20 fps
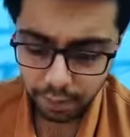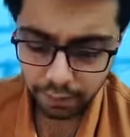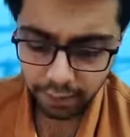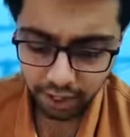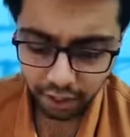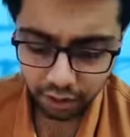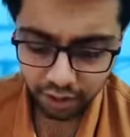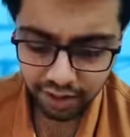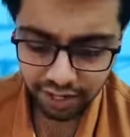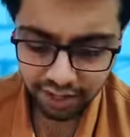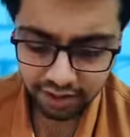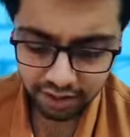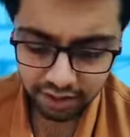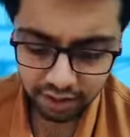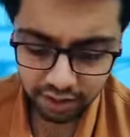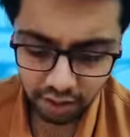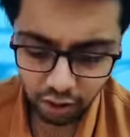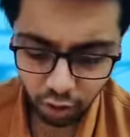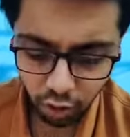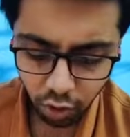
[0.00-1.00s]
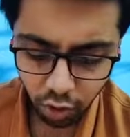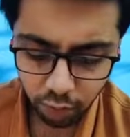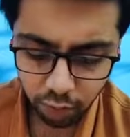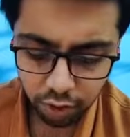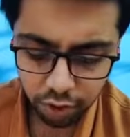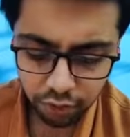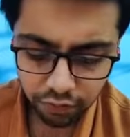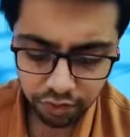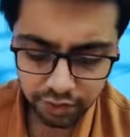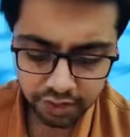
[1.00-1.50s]
periostitis is a
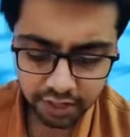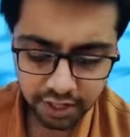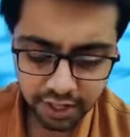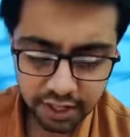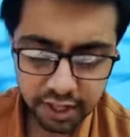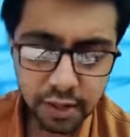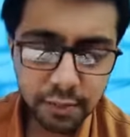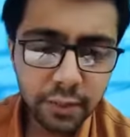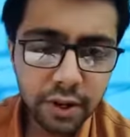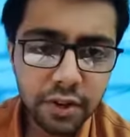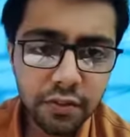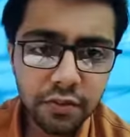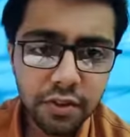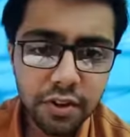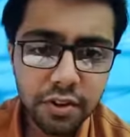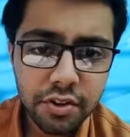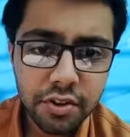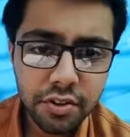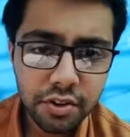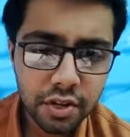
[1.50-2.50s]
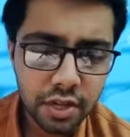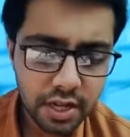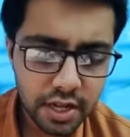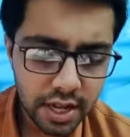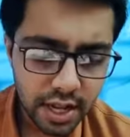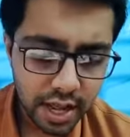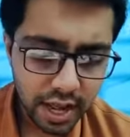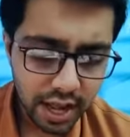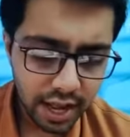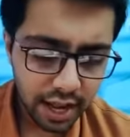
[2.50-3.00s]
hallmark of a skeletal manifestation,
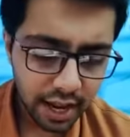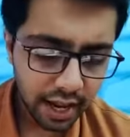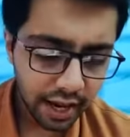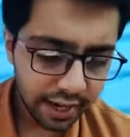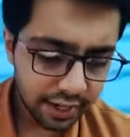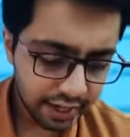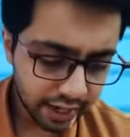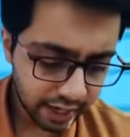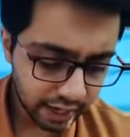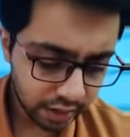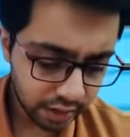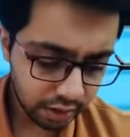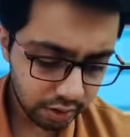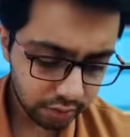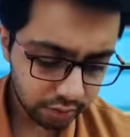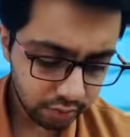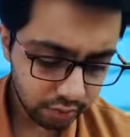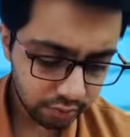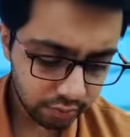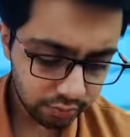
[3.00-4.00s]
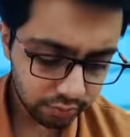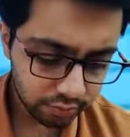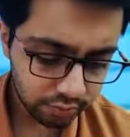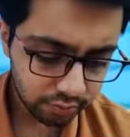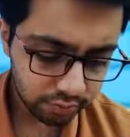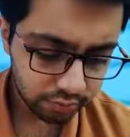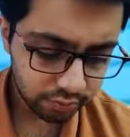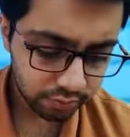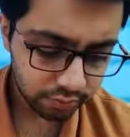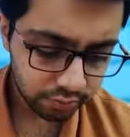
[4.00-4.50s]
and that too,
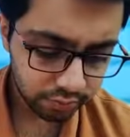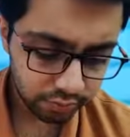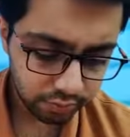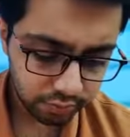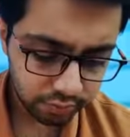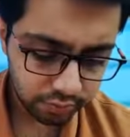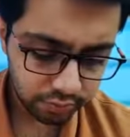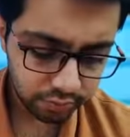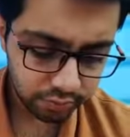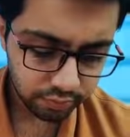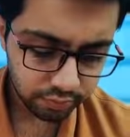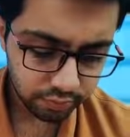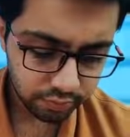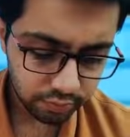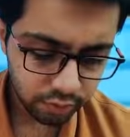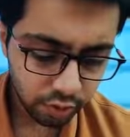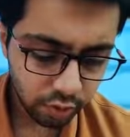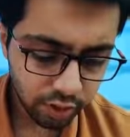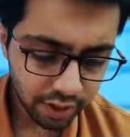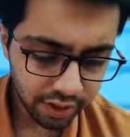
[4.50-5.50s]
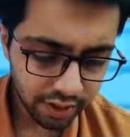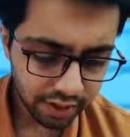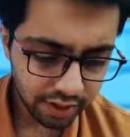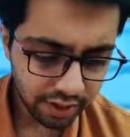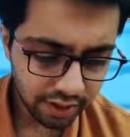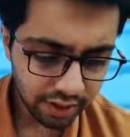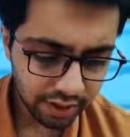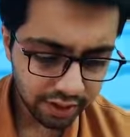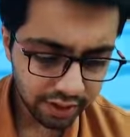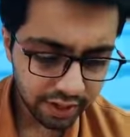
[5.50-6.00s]
okay, it's
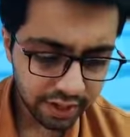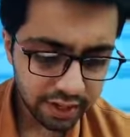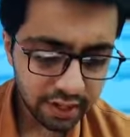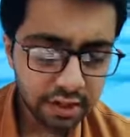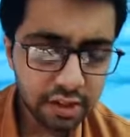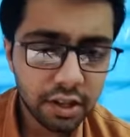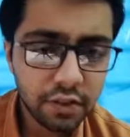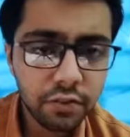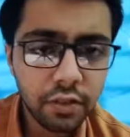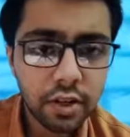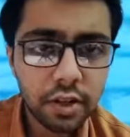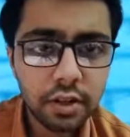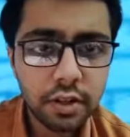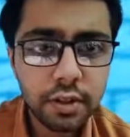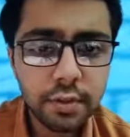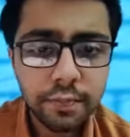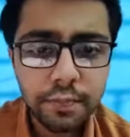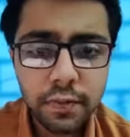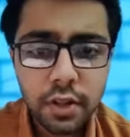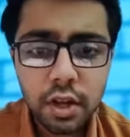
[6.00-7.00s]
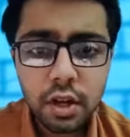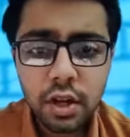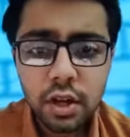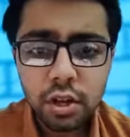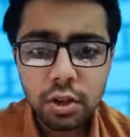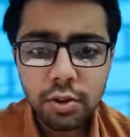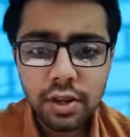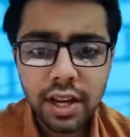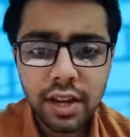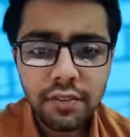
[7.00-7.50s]
a congenital syphilis.
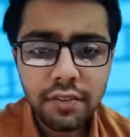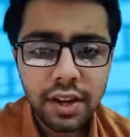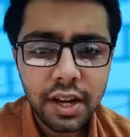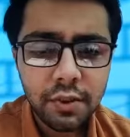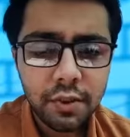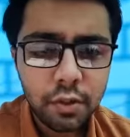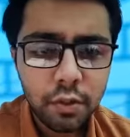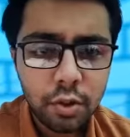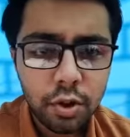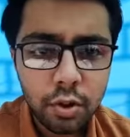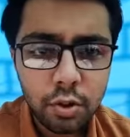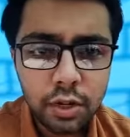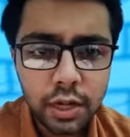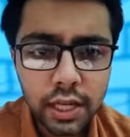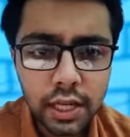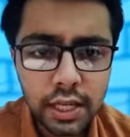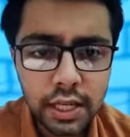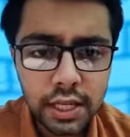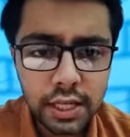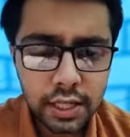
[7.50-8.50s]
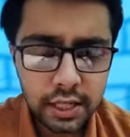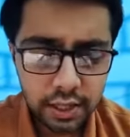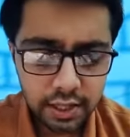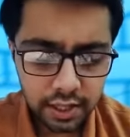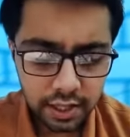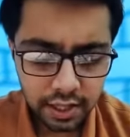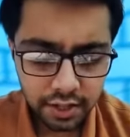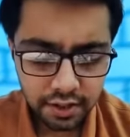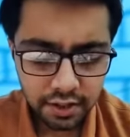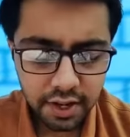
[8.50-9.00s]
So yeah, if anyone wants to tell
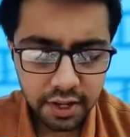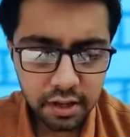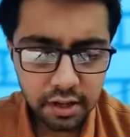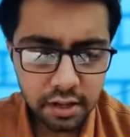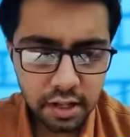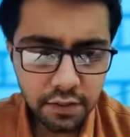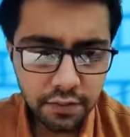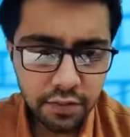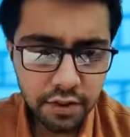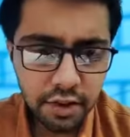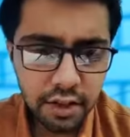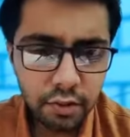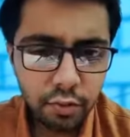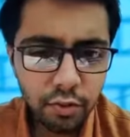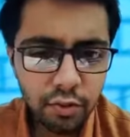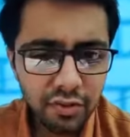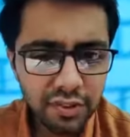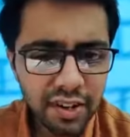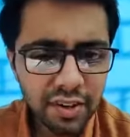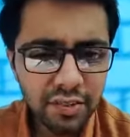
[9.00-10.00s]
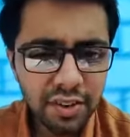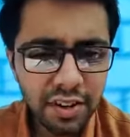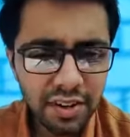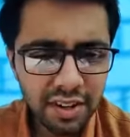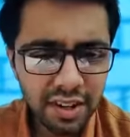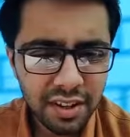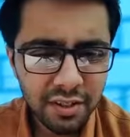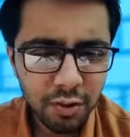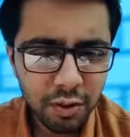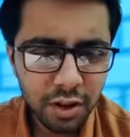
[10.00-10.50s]
in congenital syphilis, we have
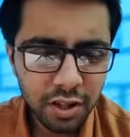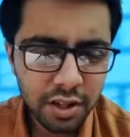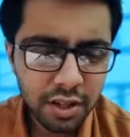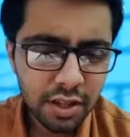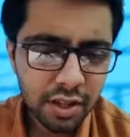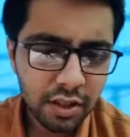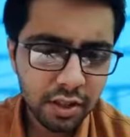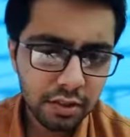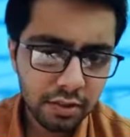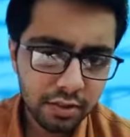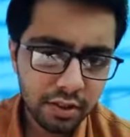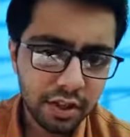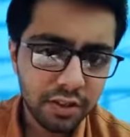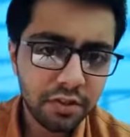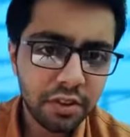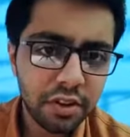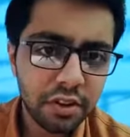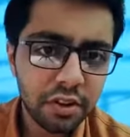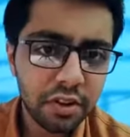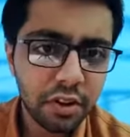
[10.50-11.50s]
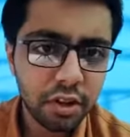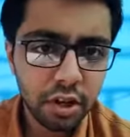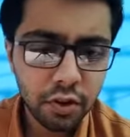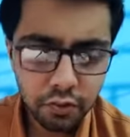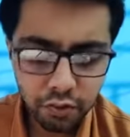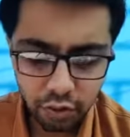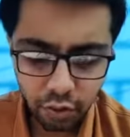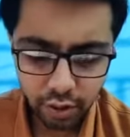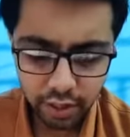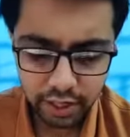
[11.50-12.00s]
discussed what is the investigation
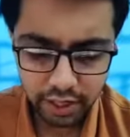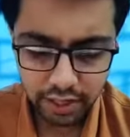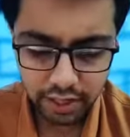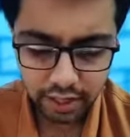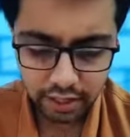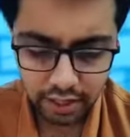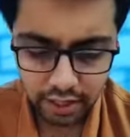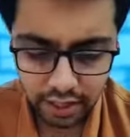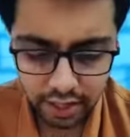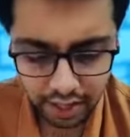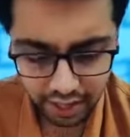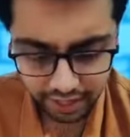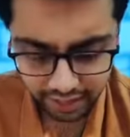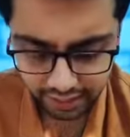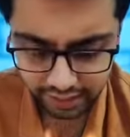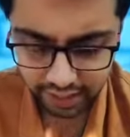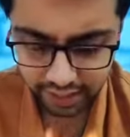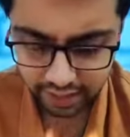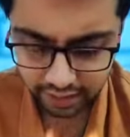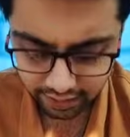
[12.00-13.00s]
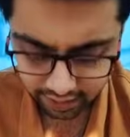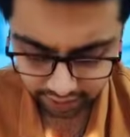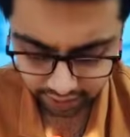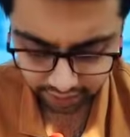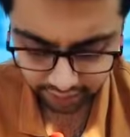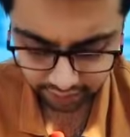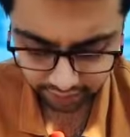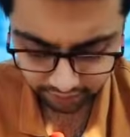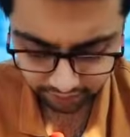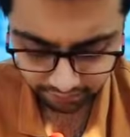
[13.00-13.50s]
of choice, and yeah, it's
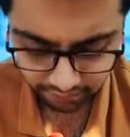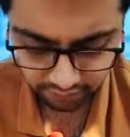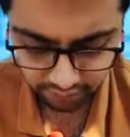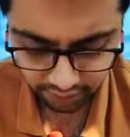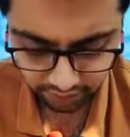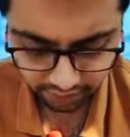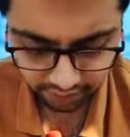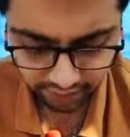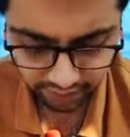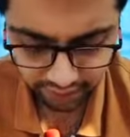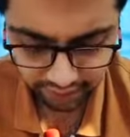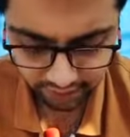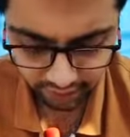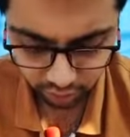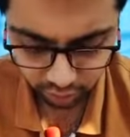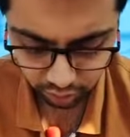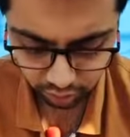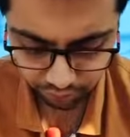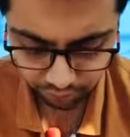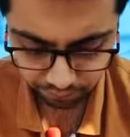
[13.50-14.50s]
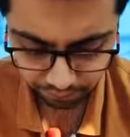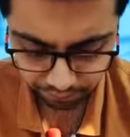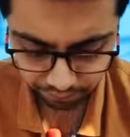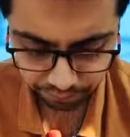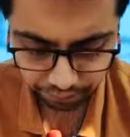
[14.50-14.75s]
VDRL only.